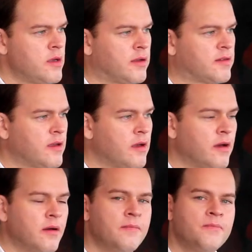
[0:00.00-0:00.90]
Yes.
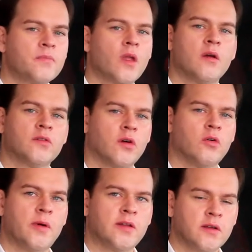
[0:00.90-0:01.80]

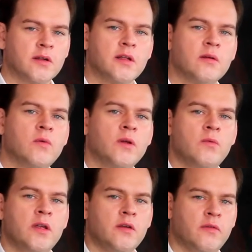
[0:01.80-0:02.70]
So basically, when
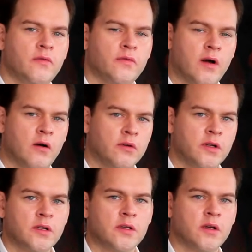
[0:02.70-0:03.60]
we
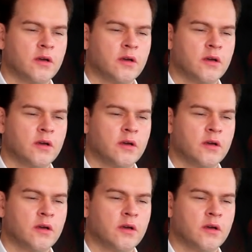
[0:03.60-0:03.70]
founded